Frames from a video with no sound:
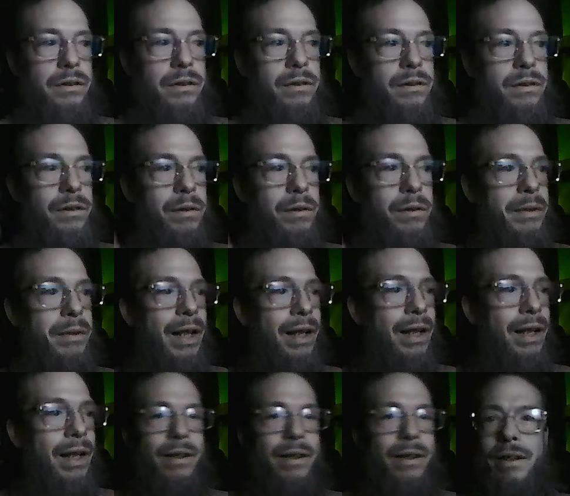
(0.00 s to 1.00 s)
stop with
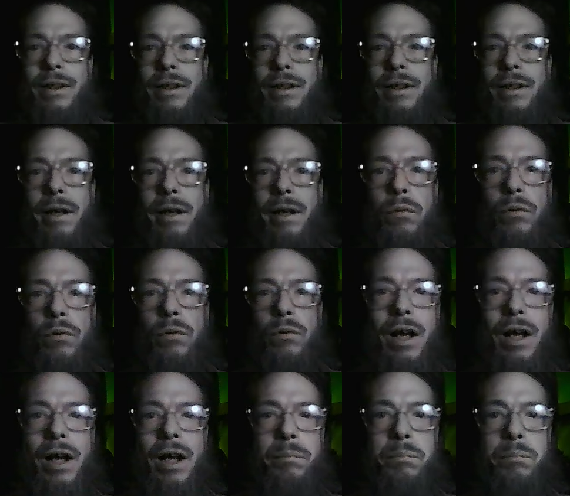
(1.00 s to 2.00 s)
that, it will
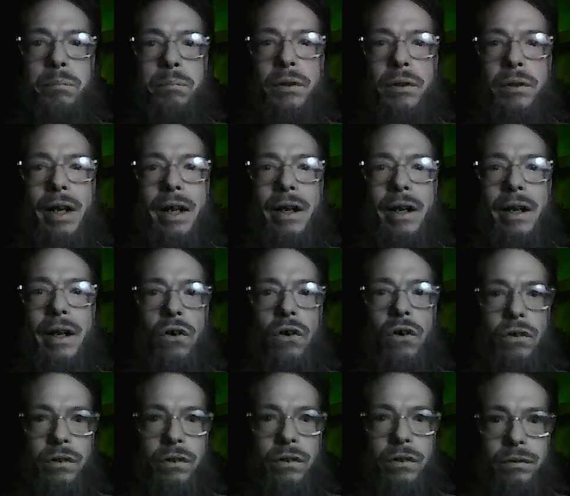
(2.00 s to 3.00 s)
not boot at all.